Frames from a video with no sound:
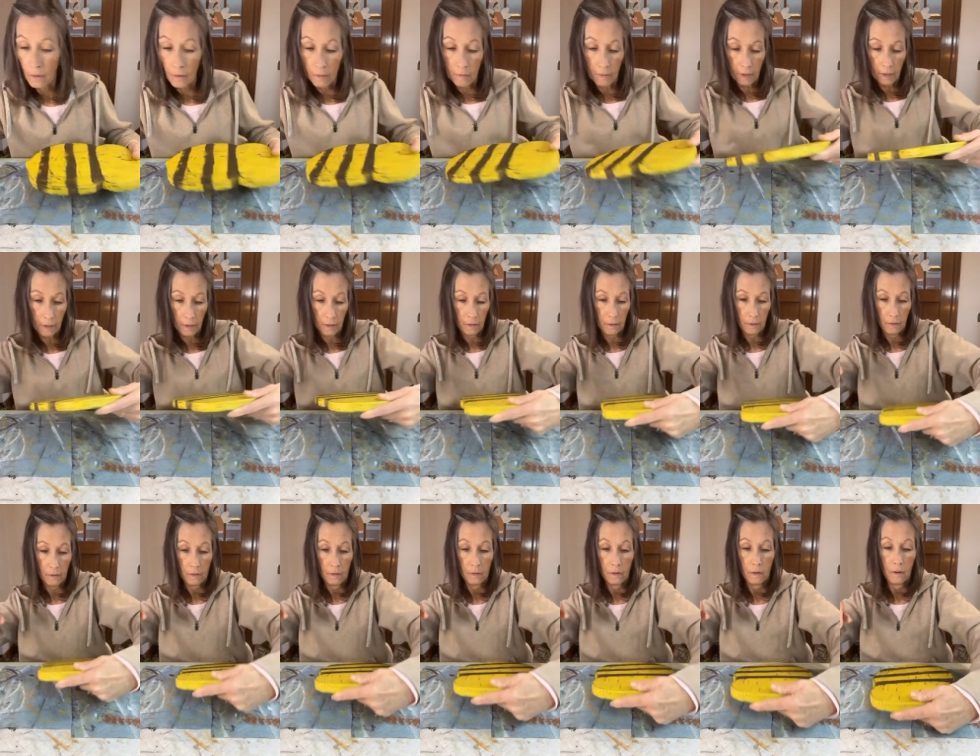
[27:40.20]
All right,
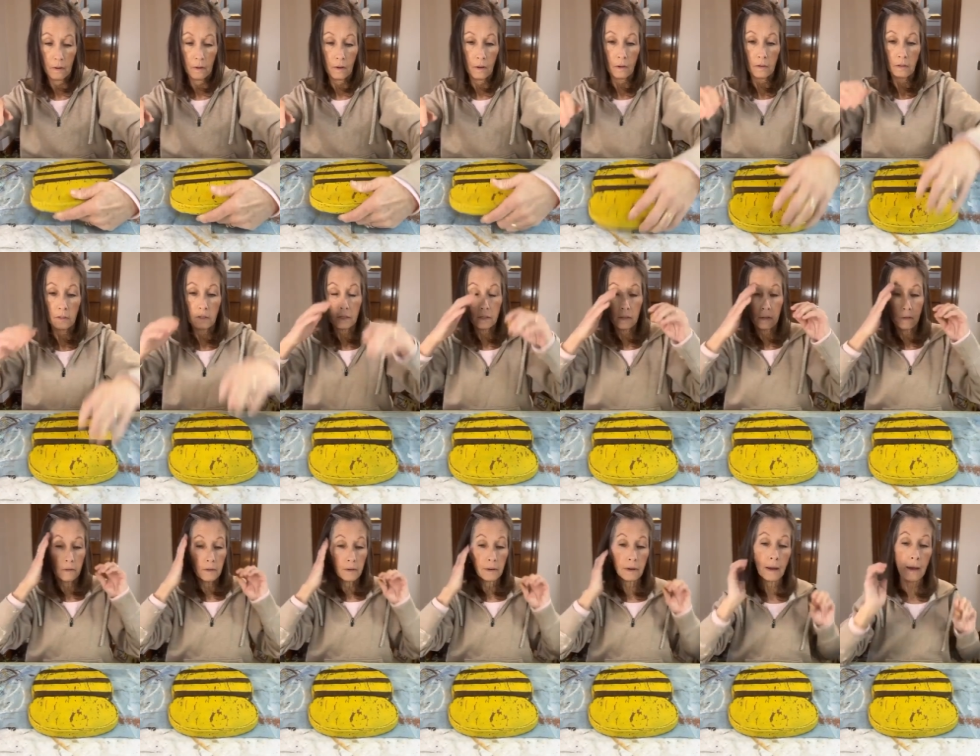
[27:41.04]

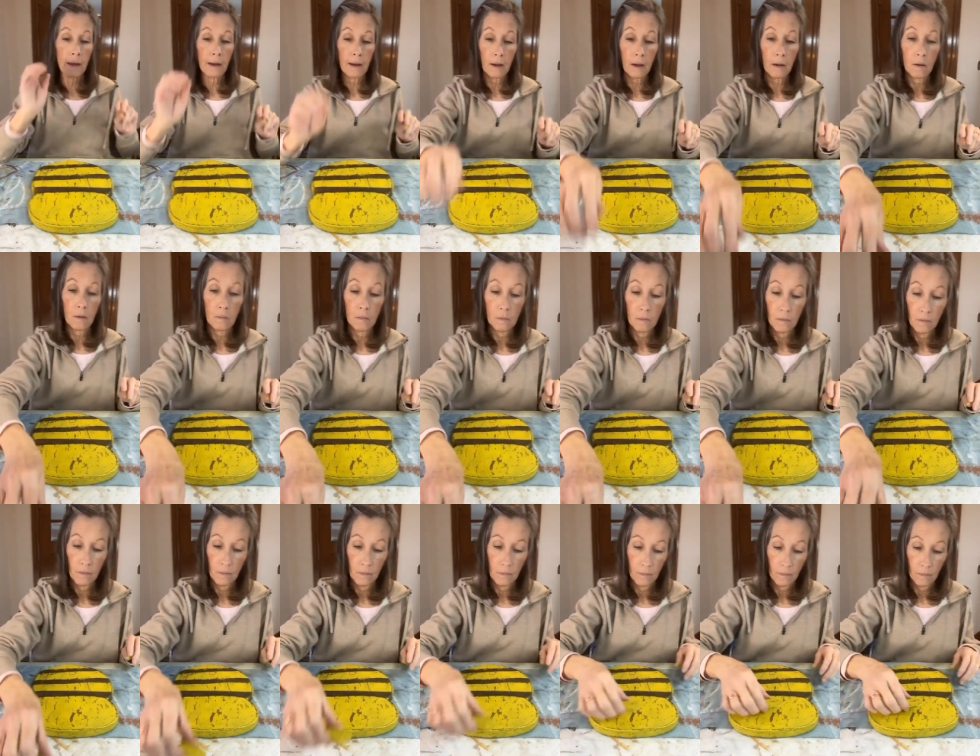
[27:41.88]
so
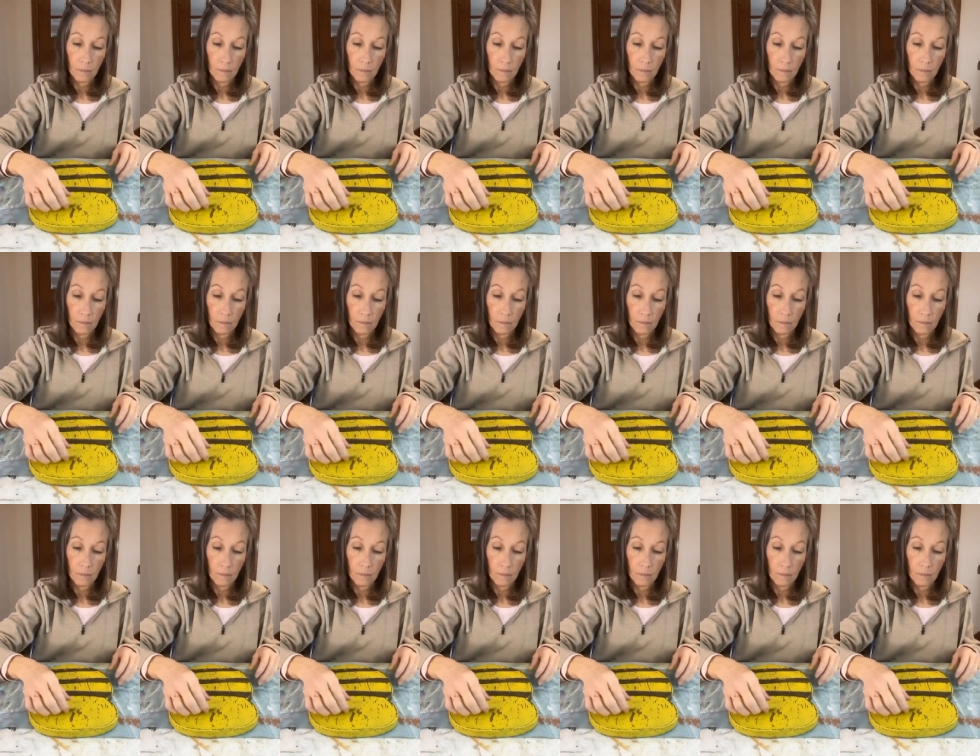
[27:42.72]
now